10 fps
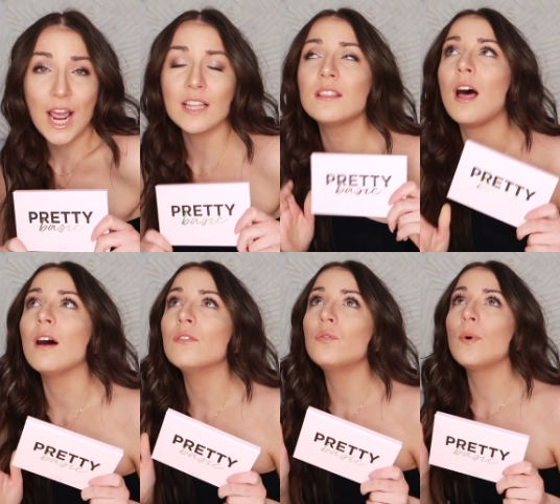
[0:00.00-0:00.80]
I
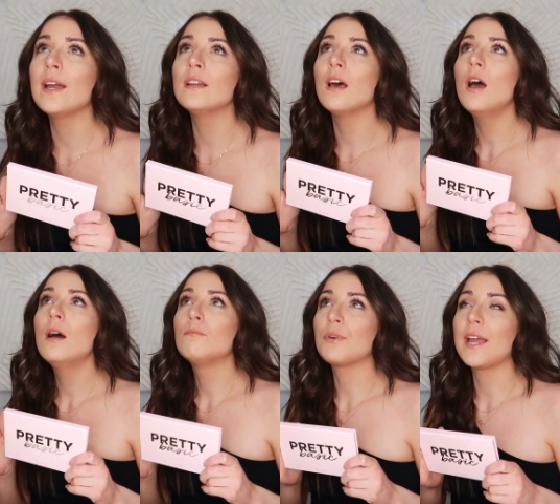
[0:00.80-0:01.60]
love when
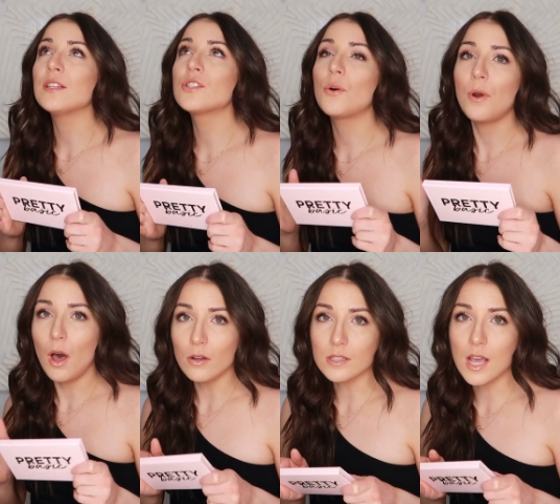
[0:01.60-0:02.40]
brands go to
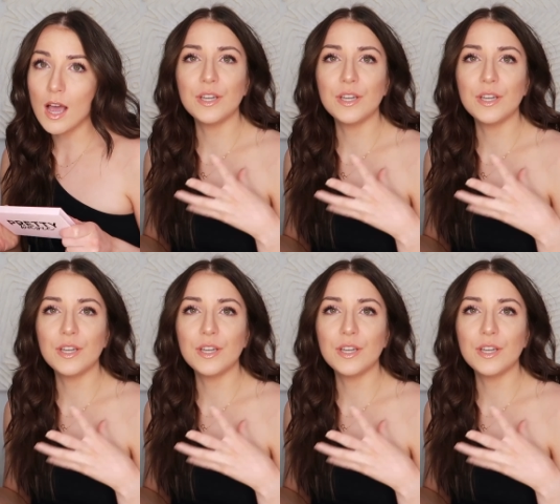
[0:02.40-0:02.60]
Ulta.